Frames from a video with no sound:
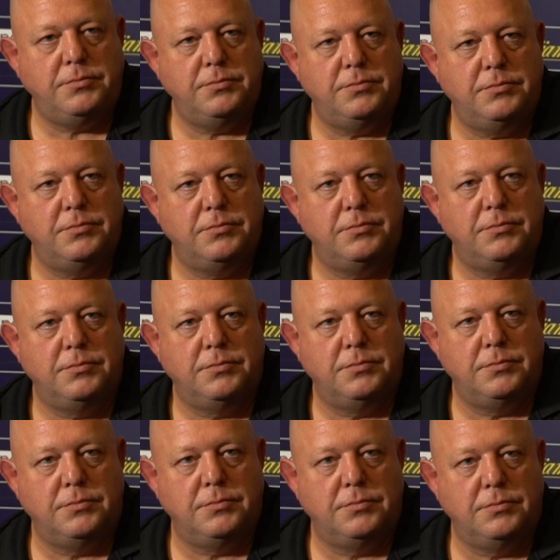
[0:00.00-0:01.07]
if you're
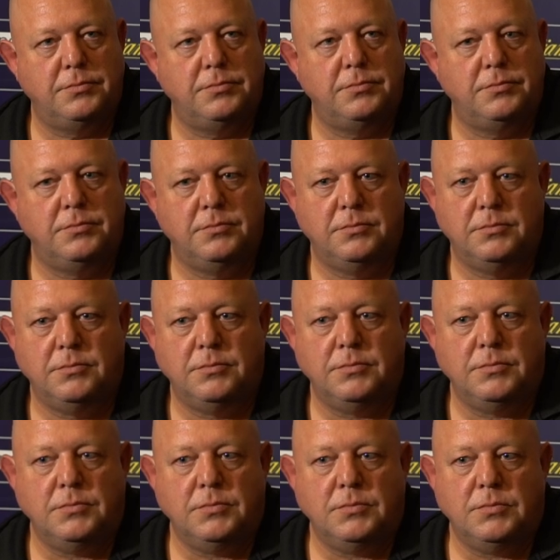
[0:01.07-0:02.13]
really enjoying it. It's just the most
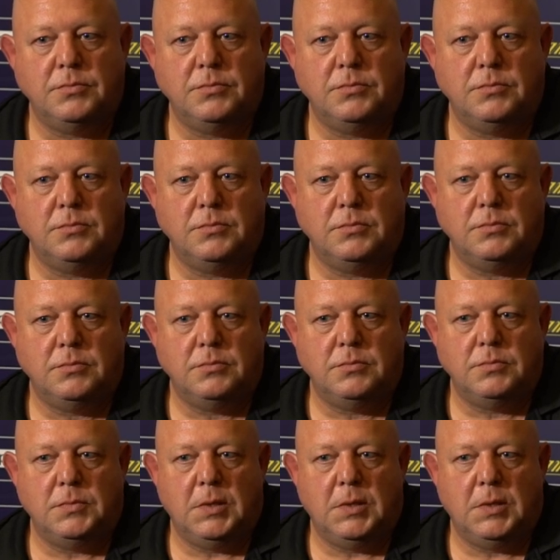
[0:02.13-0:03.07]
you've enjoyed darts for a while.